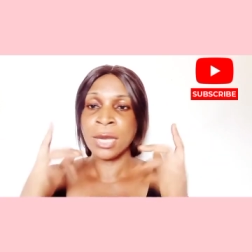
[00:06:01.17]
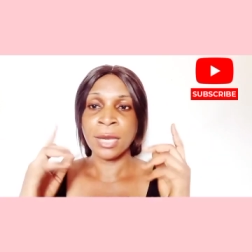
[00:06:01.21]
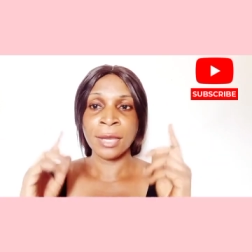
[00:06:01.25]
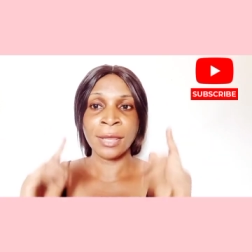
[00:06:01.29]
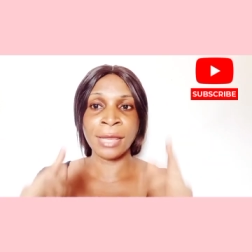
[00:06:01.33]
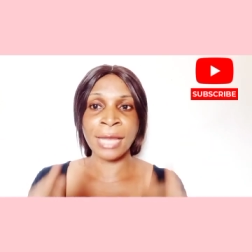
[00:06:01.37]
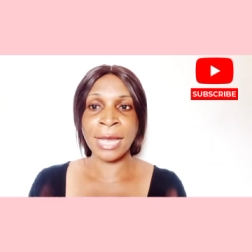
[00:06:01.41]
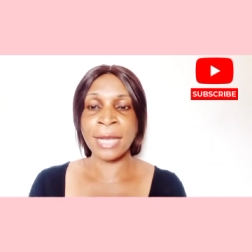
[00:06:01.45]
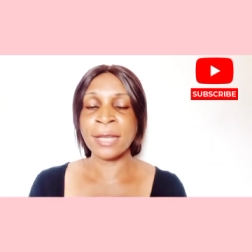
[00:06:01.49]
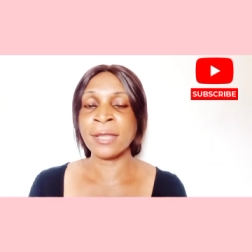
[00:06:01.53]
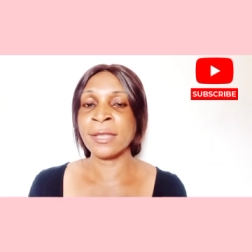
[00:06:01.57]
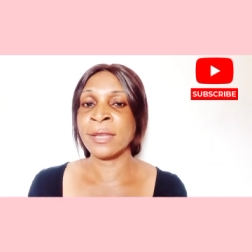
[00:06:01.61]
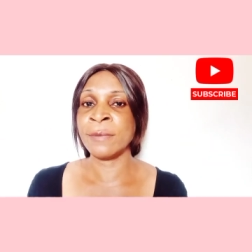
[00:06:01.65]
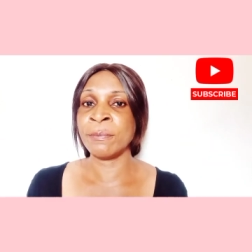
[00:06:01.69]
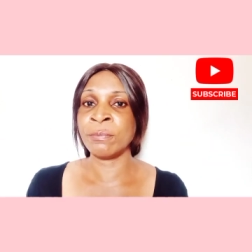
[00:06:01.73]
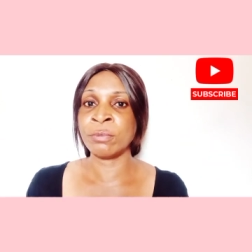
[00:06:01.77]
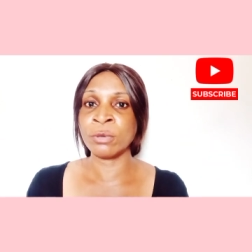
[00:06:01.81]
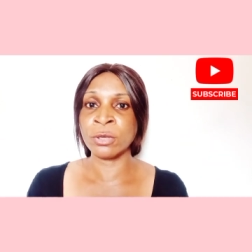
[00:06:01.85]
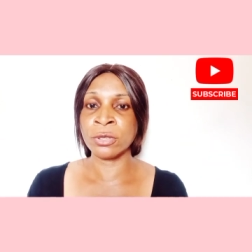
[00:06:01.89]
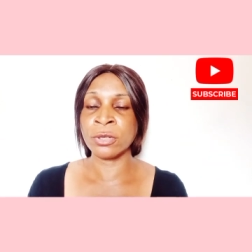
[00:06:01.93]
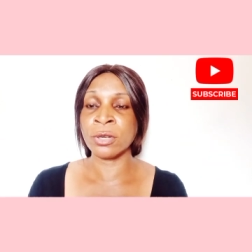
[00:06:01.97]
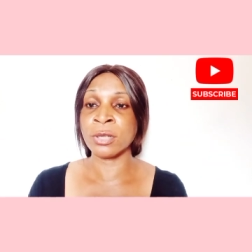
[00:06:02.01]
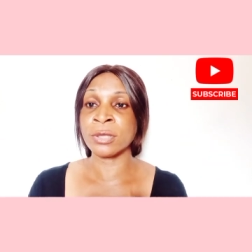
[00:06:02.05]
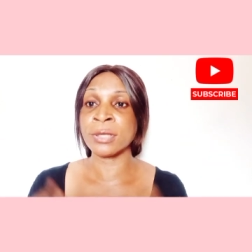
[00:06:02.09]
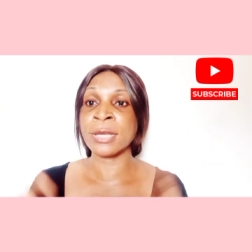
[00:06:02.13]
lightning
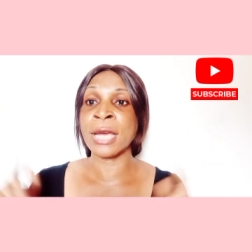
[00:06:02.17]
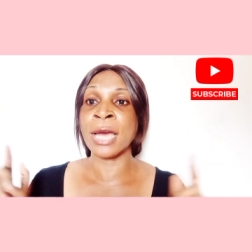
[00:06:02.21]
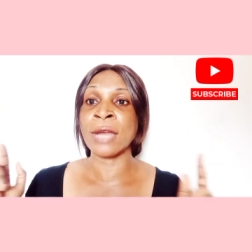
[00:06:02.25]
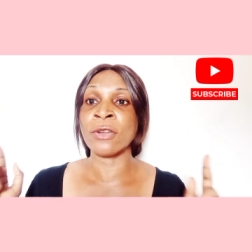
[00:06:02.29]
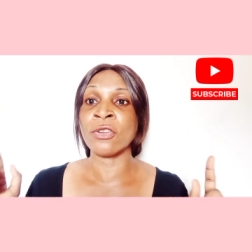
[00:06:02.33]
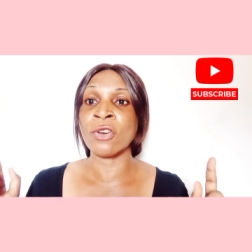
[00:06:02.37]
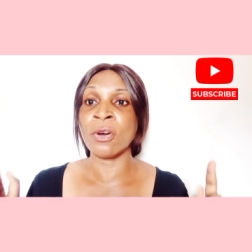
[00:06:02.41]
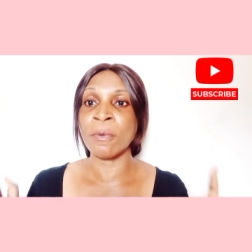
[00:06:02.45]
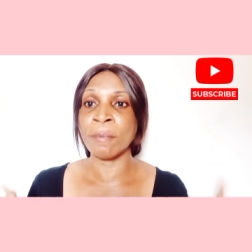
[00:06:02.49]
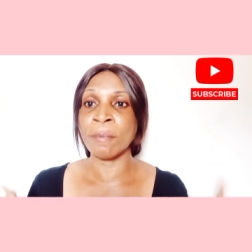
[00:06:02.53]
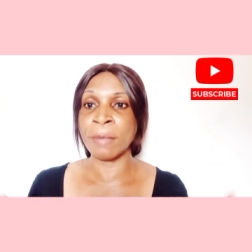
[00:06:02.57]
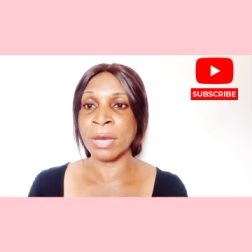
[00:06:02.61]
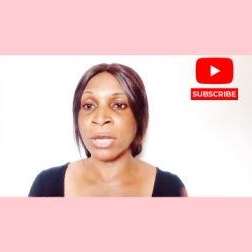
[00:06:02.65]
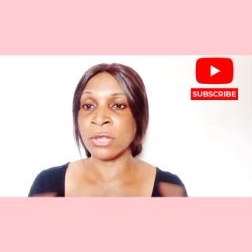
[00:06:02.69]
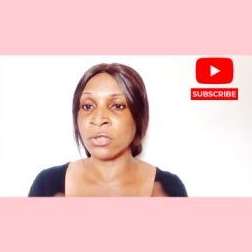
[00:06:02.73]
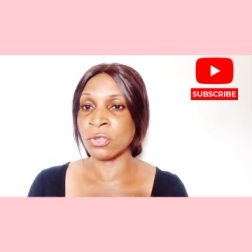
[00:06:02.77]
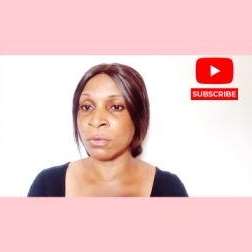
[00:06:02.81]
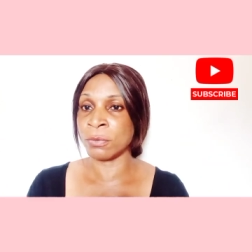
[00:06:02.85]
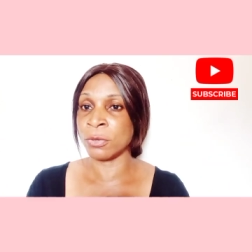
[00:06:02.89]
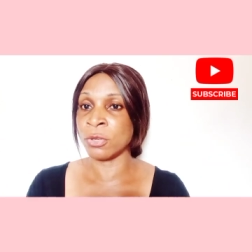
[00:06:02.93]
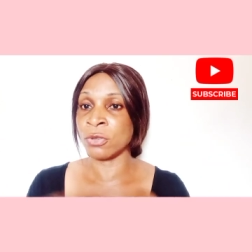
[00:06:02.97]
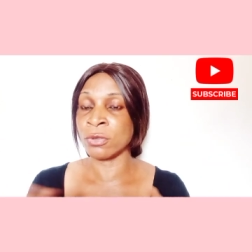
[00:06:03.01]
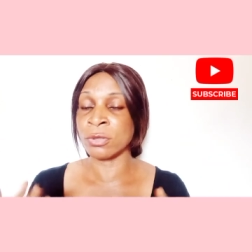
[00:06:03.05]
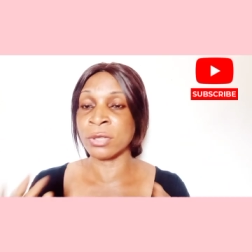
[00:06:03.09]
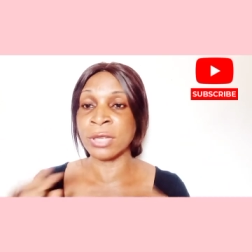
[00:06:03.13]
products are not meant to
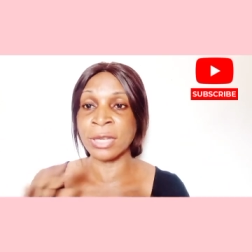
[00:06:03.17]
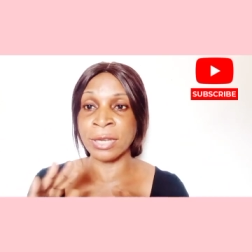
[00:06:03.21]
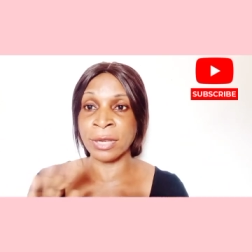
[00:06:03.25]
be used